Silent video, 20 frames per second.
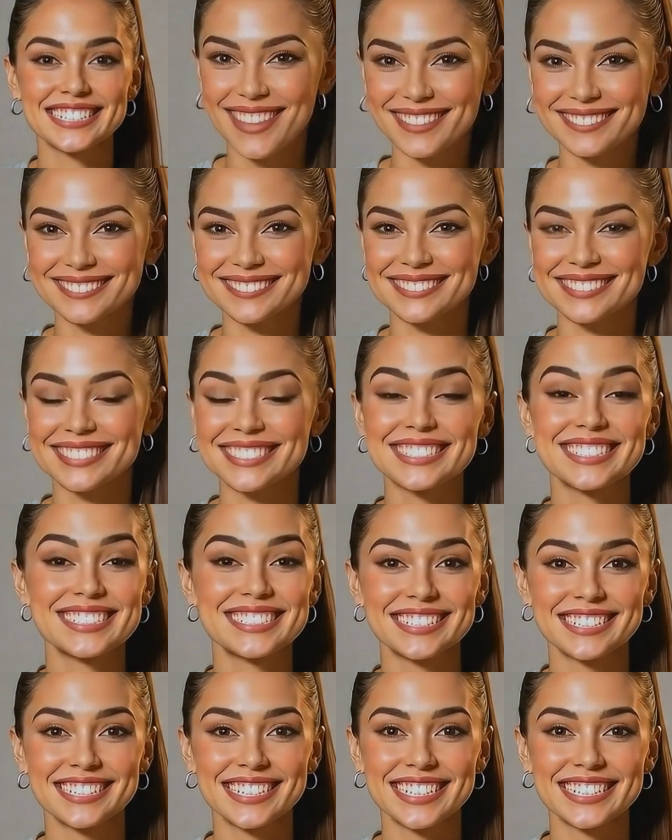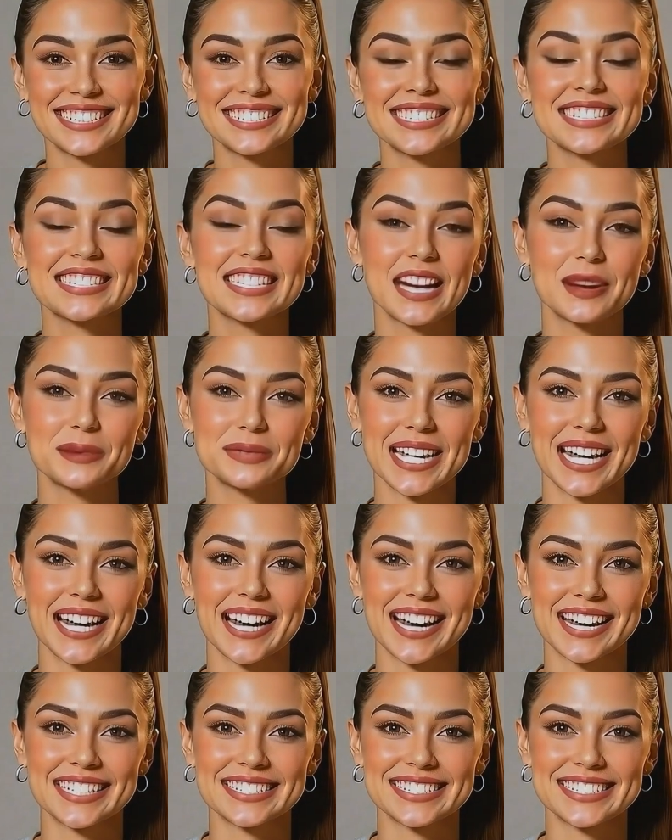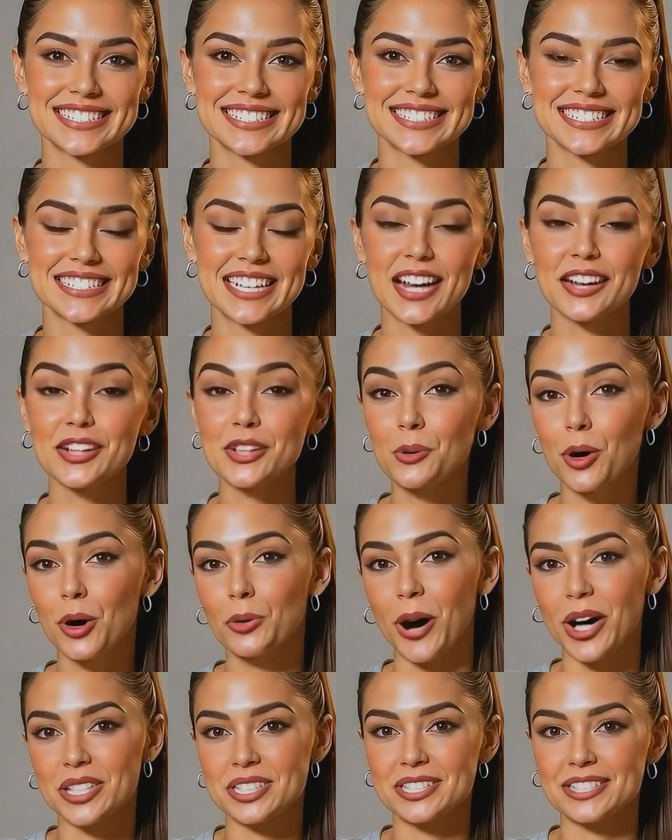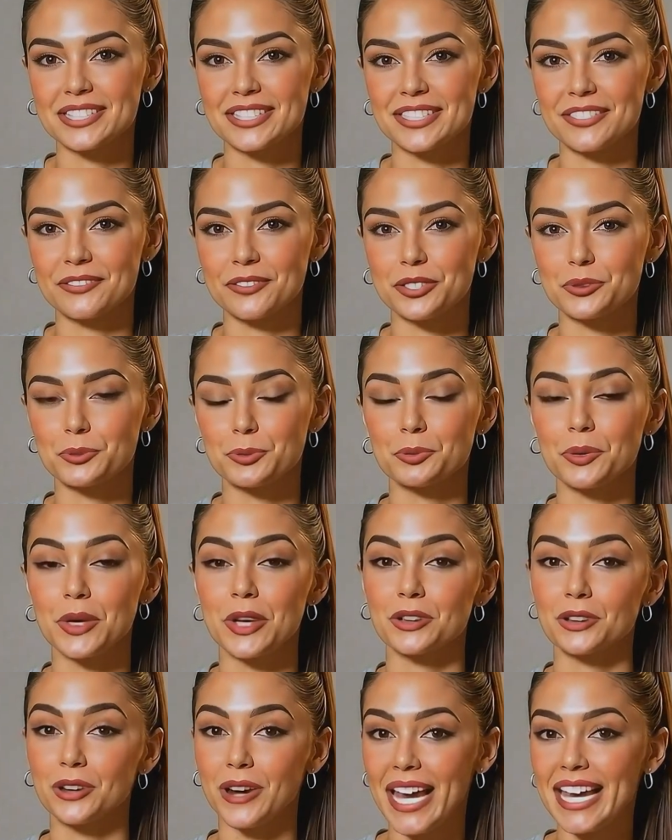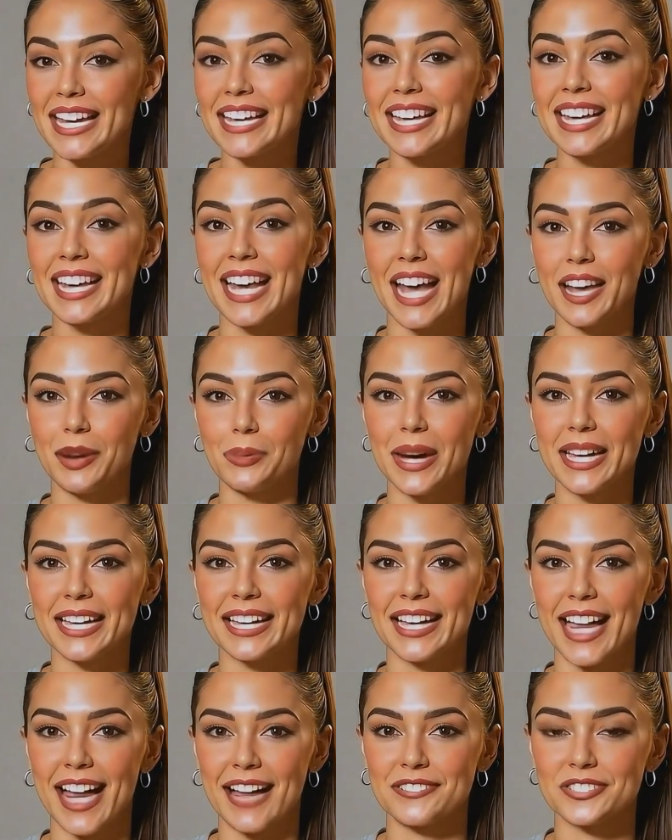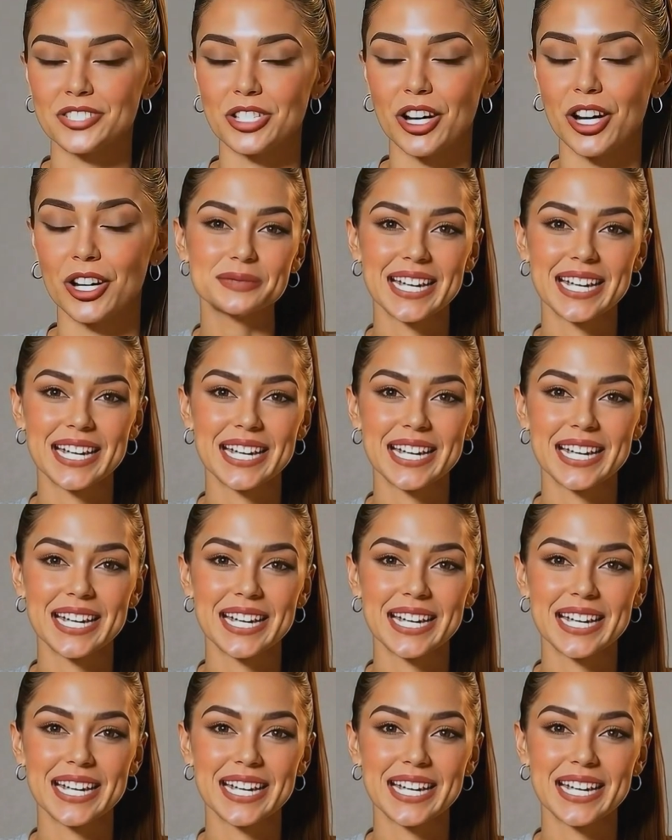Hi, this is Salim, Fram's AI assistant, and you are watching the difference between creating and animating an avatar.